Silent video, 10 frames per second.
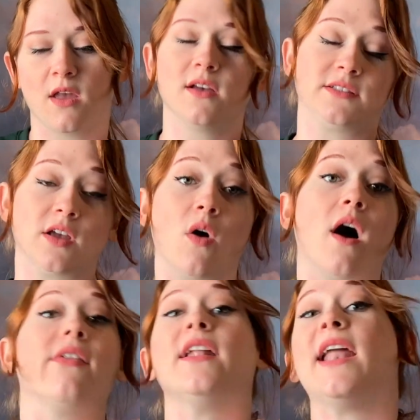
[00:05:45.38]
So
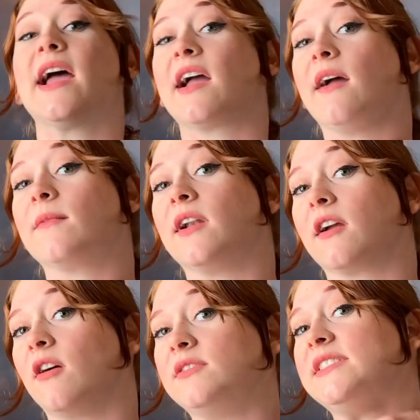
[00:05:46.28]
on the neck, I'm gonna
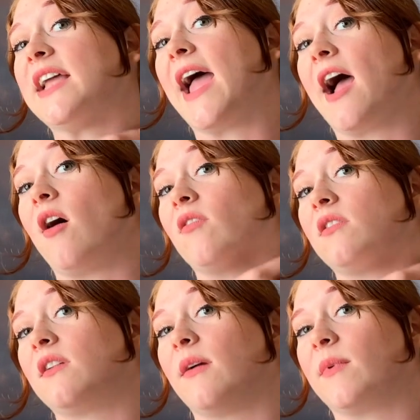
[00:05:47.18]
go
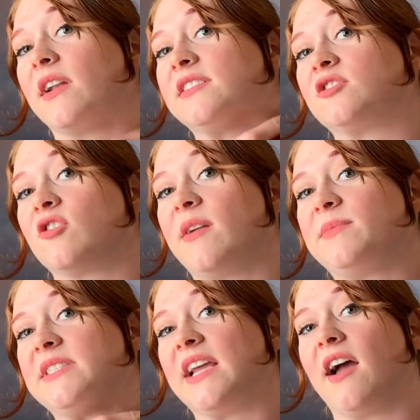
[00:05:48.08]
down. I'm gonna
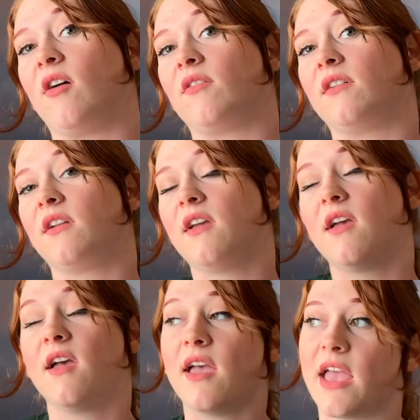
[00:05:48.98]
scrape down.
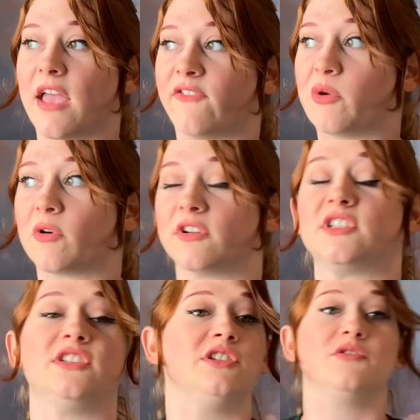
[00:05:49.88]
If you were
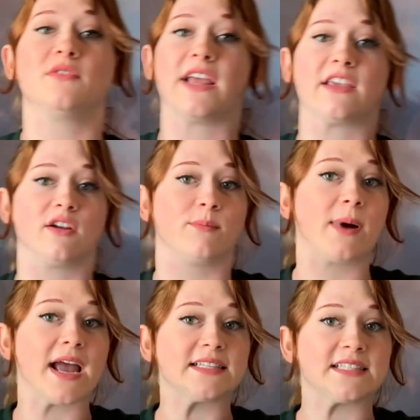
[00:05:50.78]
to do like your
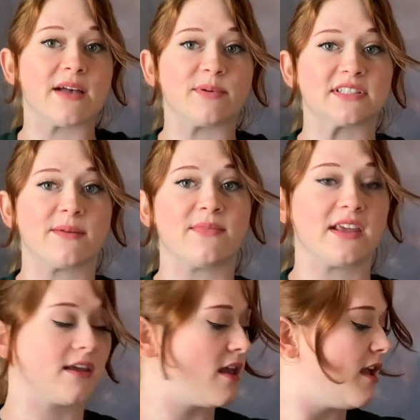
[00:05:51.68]
bicep or
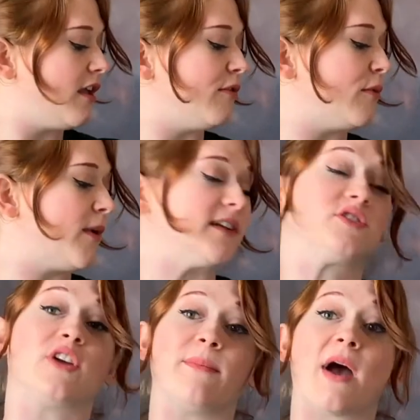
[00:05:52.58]
something, you would wanna
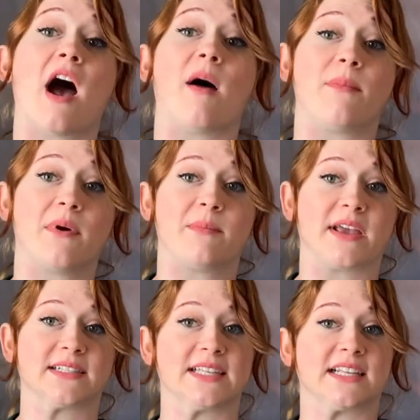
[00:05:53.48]
scrape up
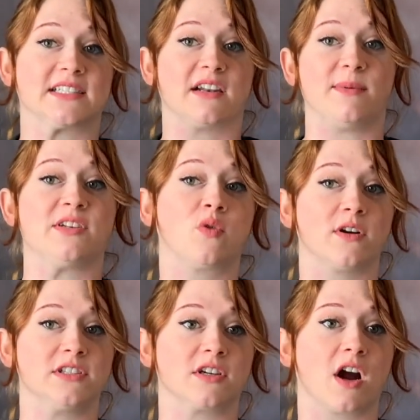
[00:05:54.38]
because that's gonna be towards your